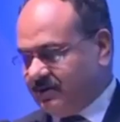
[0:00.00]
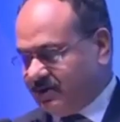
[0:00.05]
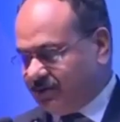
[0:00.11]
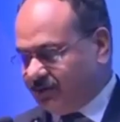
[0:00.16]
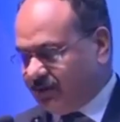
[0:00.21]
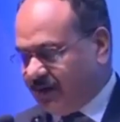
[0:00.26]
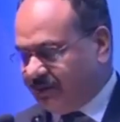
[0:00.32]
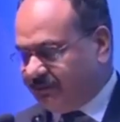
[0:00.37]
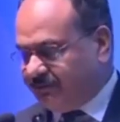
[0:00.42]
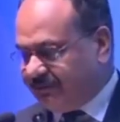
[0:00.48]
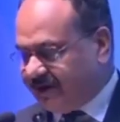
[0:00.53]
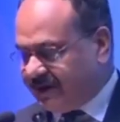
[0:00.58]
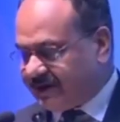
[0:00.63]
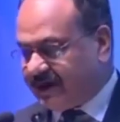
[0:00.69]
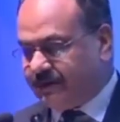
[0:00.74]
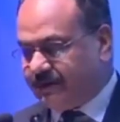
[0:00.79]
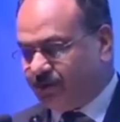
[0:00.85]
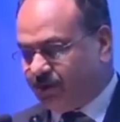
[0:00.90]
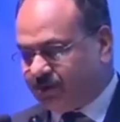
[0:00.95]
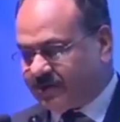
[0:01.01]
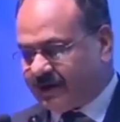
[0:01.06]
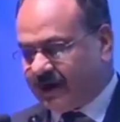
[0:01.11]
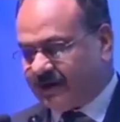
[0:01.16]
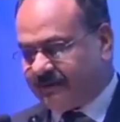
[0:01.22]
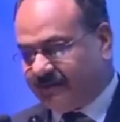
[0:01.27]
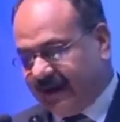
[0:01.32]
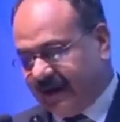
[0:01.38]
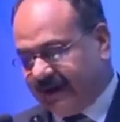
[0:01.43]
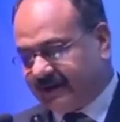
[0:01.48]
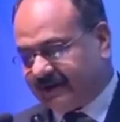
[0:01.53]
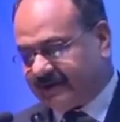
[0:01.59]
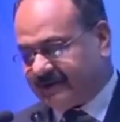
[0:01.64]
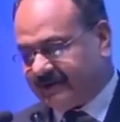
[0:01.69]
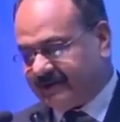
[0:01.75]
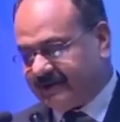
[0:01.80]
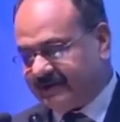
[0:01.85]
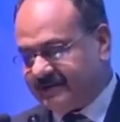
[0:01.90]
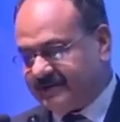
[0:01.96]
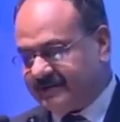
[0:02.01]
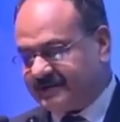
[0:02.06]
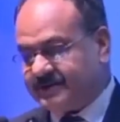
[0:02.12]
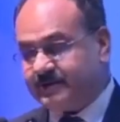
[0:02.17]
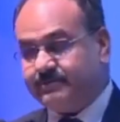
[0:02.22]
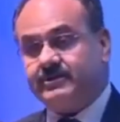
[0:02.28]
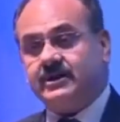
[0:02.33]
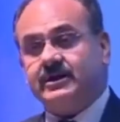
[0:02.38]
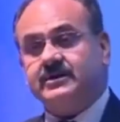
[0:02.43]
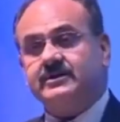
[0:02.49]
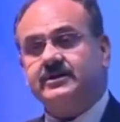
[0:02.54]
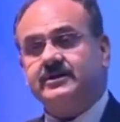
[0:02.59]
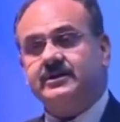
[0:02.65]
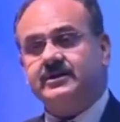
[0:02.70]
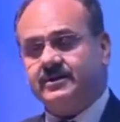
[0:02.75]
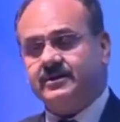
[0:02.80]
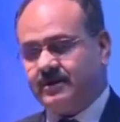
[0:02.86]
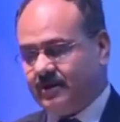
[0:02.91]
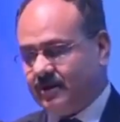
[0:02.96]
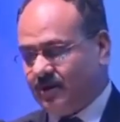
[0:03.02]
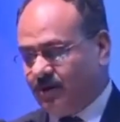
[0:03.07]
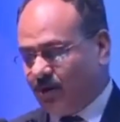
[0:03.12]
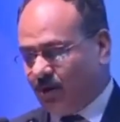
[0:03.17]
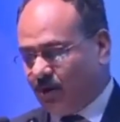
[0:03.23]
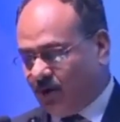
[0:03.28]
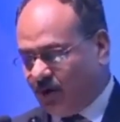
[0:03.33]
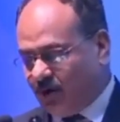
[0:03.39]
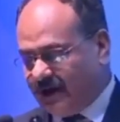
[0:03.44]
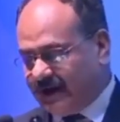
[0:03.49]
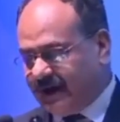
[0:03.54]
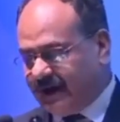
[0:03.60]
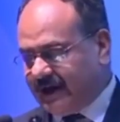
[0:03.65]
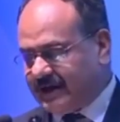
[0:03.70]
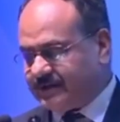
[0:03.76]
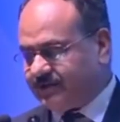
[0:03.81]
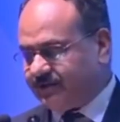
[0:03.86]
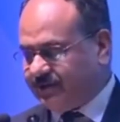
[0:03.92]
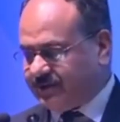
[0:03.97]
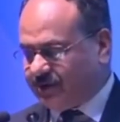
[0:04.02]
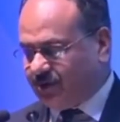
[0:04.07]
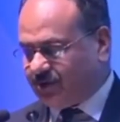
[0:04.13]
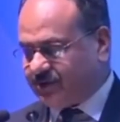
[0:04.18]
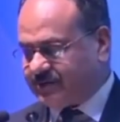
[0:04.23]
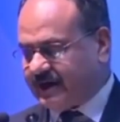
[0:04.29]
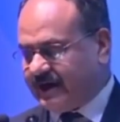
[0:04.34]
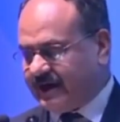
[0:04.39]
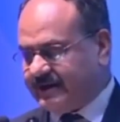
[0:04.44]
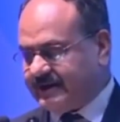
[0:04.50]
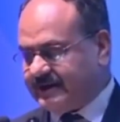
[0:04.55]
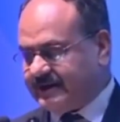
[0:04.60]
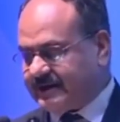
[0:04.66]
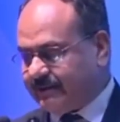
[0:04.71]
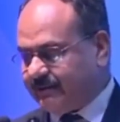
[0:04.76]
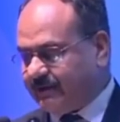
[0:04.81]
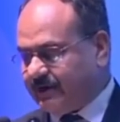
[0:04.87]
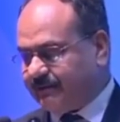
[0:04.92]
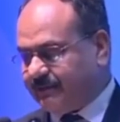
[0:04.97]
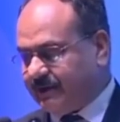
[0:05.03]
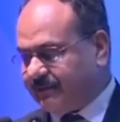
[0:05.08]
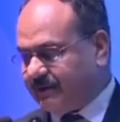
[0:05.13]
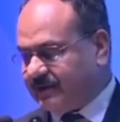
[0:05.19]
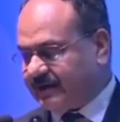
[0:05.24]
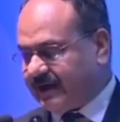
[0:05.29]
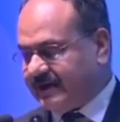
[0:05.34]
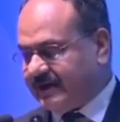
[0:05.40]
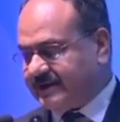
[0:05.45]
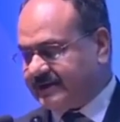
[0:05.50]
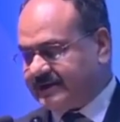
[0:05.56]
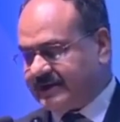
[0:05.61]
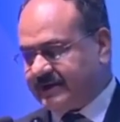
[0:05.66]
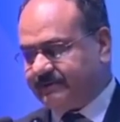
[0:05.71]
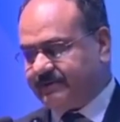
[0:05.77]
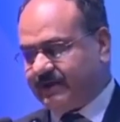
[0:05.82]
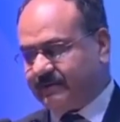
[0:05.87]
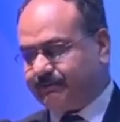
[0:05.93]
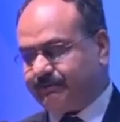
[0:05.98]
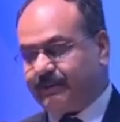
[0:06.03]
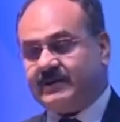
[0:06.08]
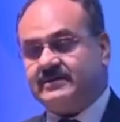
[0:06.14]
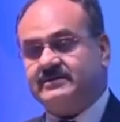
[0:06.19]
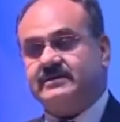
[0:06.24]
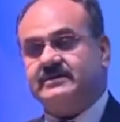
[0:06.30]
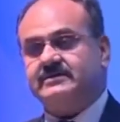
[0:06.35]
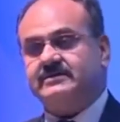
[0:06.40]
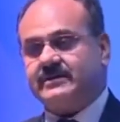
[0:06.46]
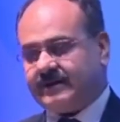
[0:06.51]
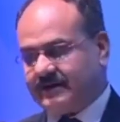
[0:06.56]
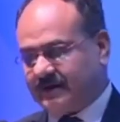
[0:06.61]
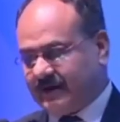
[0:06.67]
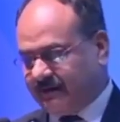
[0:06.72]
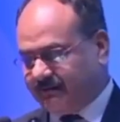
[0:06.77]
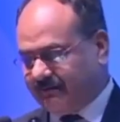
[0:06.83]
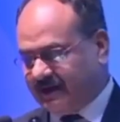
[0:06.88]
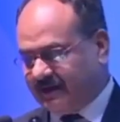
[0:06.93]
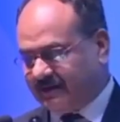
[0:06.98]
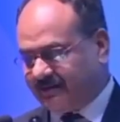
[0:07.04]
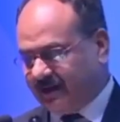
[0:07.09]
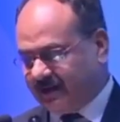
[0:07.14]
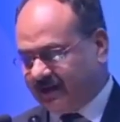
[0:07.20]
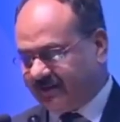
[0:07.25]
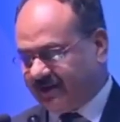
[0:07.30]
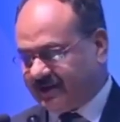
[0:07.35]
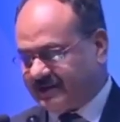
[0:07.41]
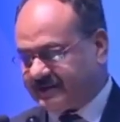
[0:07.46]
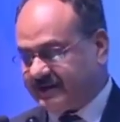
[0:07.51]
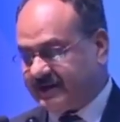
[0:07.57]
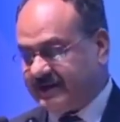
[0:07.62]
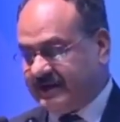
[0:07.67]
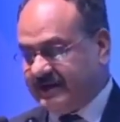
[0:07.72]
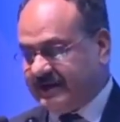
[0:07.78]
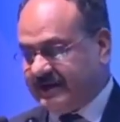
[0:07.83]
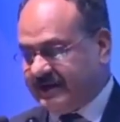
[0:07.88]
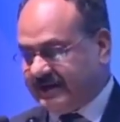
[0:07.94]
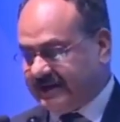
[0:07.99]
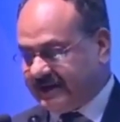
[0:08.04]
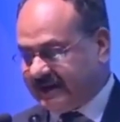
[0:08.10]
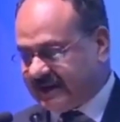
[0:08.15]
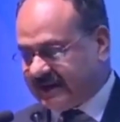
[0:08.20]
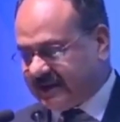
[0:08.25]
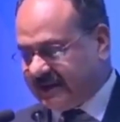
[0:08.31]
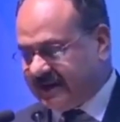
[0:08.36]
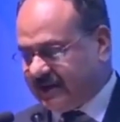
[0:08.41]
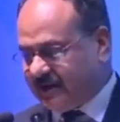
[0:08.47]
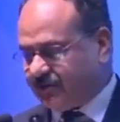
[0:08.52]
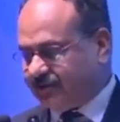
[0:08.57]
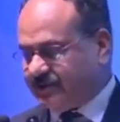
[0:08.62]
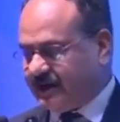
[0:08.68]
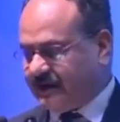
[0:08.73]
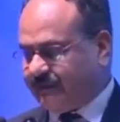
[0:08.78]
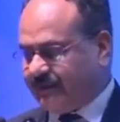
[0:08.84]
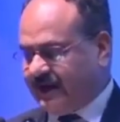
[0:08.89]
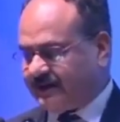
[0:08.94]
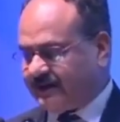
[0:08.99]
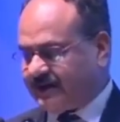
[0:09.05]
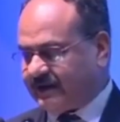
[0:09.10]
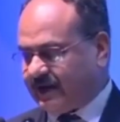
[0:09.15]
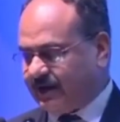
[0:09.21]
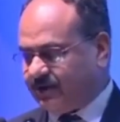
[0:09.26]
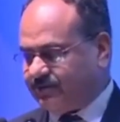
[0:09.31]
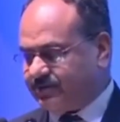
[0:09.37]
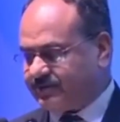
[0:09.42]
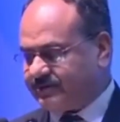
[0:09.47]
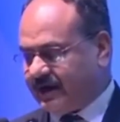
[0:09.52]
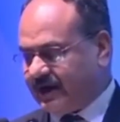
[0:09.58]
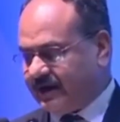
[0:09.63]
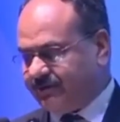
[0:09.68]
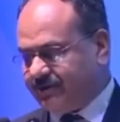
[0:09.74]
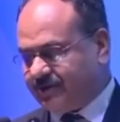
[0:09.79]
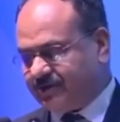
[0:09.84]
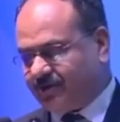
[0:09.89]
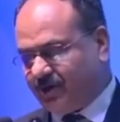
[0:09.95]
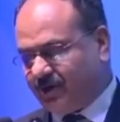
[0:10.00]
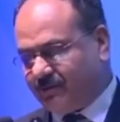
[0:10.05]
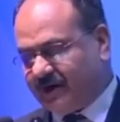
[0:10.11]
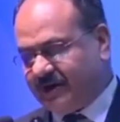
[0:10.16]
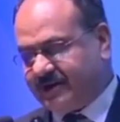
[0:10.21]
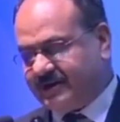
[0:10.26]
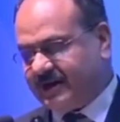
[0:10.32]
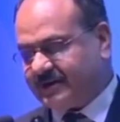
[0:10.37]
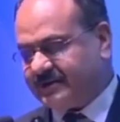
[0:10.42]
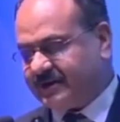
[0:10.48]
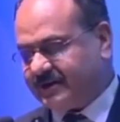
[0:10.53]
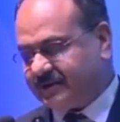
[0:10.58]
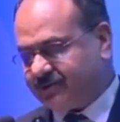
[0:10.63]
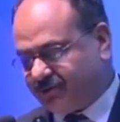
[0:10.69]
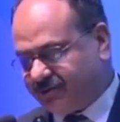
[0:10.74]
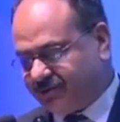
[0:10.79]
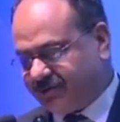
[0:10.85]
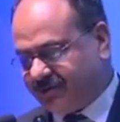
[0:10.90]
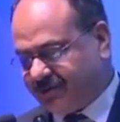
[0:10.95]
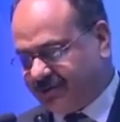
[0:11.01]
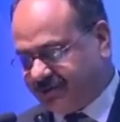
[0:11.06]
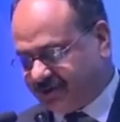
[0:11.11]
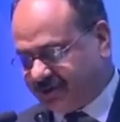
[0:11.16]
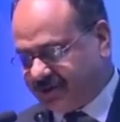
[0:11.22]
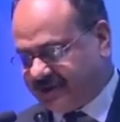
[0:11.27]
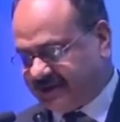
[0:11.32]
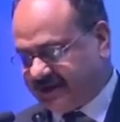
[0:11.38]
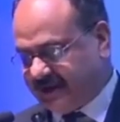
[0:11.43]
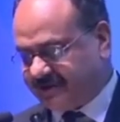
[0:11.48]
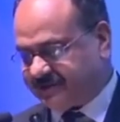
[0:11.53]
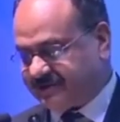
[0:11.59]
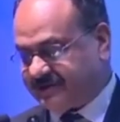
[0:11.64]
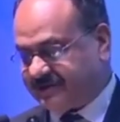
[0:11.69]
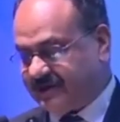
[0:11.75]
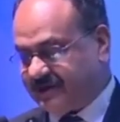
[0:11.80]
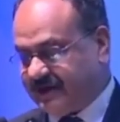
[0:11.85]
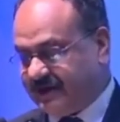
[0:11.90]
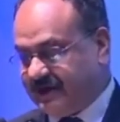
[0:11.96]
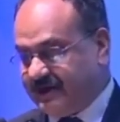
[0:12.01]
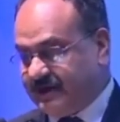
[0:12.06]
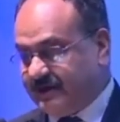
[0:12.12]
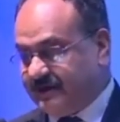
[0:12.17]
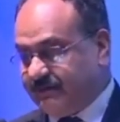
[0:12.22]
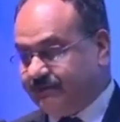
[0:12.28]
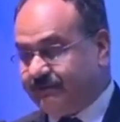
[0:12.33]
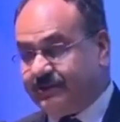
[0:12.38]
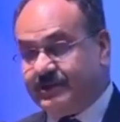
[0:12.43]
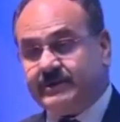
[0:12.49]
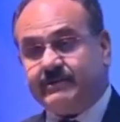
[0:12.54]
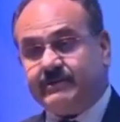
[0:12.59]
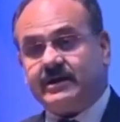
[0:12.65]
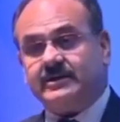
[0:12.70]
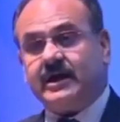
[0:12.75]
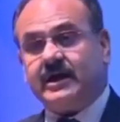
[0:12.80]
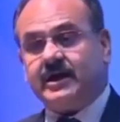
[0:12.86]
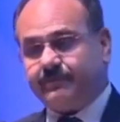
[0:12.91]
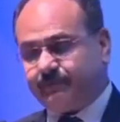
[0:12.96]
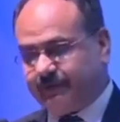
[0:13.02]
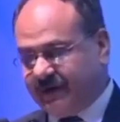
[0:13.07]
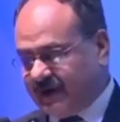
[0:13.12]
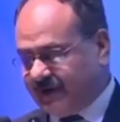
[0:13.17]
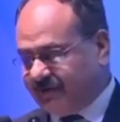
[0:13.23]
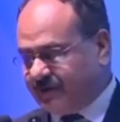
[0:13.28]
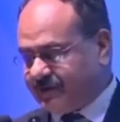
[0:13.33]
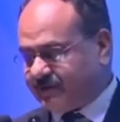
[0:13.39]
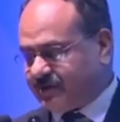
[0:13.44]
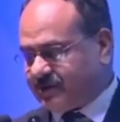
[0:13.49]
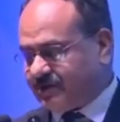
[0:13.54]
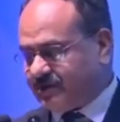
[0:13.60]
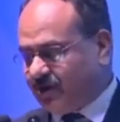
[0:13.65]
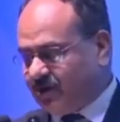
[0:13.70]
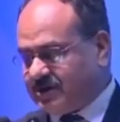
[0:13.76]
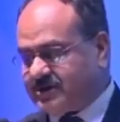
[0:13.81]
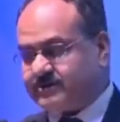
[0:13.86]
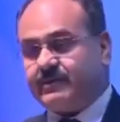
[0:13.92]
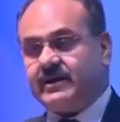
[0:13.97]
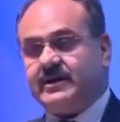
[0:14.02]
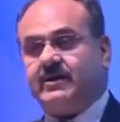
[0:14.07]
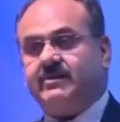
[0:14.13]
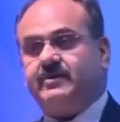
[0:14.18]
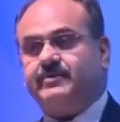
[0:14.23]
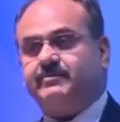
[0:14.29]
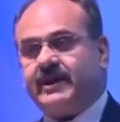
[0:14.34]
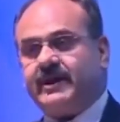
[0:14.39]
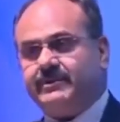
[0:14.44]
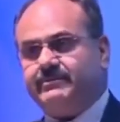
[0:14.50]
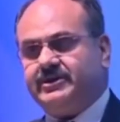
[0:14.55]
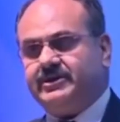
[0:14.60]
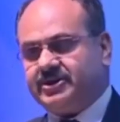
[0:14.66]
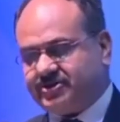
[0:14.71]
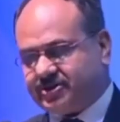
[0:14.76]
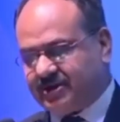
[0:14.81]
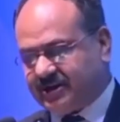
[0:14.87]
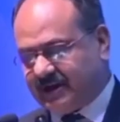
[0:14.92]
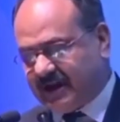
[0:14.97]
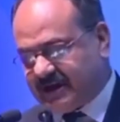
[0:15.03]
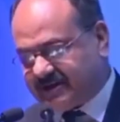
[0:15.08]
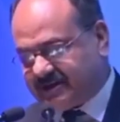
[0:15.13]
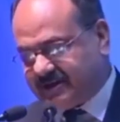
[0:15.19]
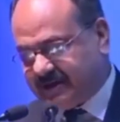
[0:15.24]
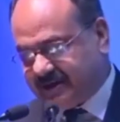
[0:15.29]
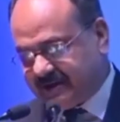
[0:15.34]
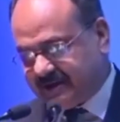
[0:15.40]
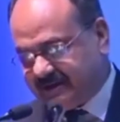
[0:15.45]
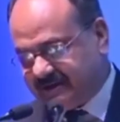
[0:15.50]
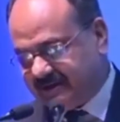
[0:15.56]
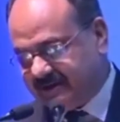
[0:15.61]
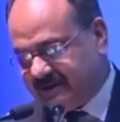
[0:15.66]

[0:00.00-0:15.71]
to a brick and mortar bank. Similarly, old age widows and disabled people can receive their pensions and government benefits directly into their bank accounts and withdraw money at their doorsteps. Bhim Aadhaar Pay, which was launched by our Prime Minister last year,